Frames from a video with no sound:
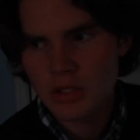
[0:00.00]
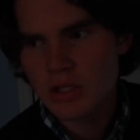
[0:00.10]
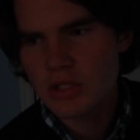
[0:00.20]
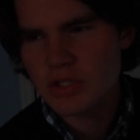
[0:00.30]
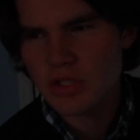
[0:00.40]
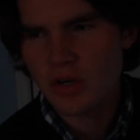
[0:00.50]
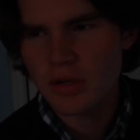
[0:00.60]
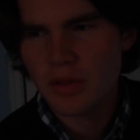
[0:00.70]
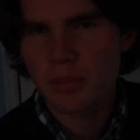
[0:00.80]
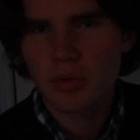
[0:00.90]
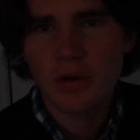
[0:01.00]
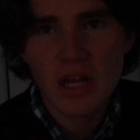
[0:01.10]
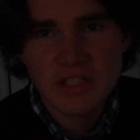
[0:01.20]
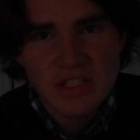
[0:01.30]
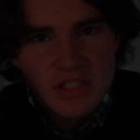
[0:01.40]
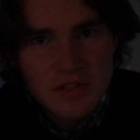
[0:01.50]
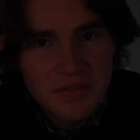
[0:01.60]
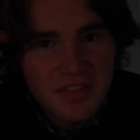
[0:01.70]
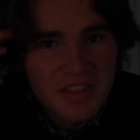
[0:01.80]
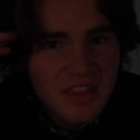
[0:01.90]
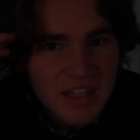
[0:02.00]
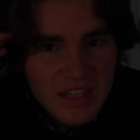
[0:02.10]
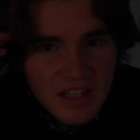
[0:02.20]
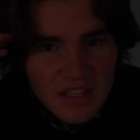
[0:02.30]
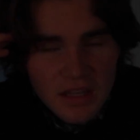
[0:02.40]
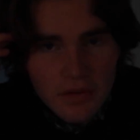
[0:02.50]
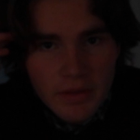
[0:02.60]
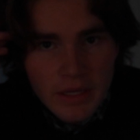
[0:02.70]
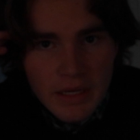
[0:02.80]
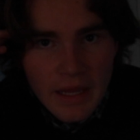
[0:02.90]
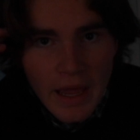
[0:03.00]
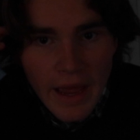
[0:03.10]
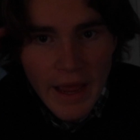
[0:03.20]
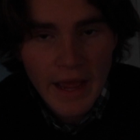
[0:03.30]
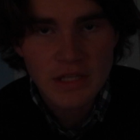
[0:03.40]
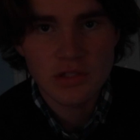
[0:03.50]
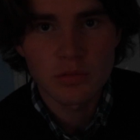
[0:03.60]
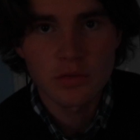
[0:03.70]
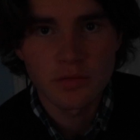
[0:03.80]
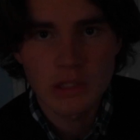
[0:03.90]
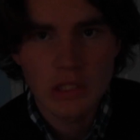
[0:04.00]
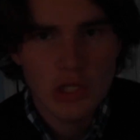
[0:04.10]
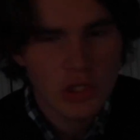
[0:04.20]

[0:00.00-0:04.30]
need to start the process of thinking of it as a movie.